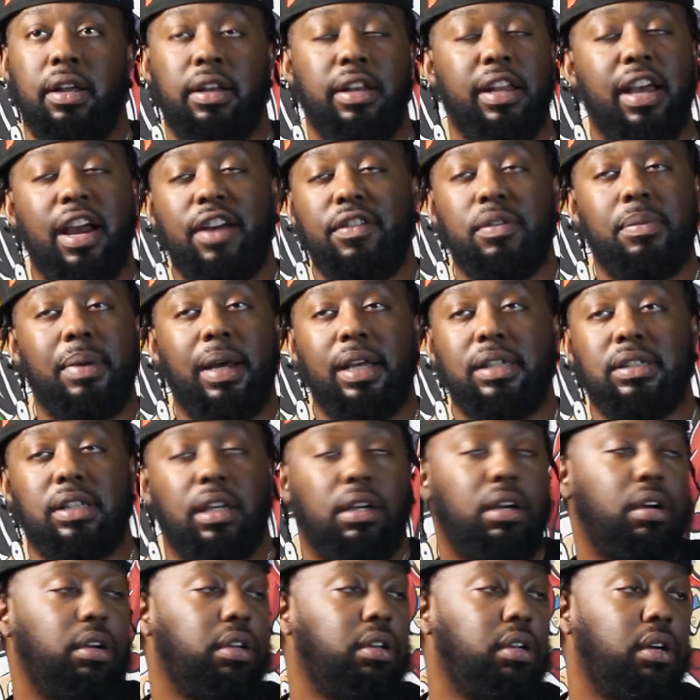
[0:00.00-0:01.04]
Now everybody's like,
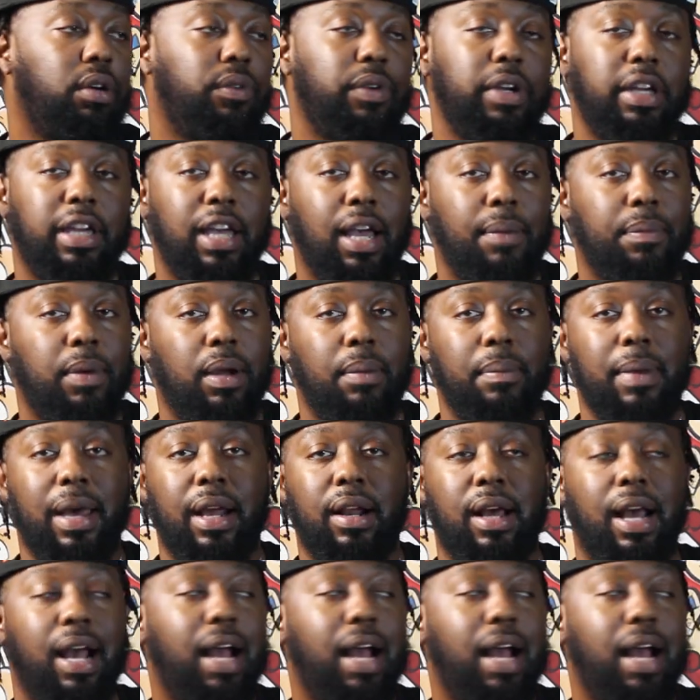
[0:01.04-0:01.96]
oh, you don't recap our battle.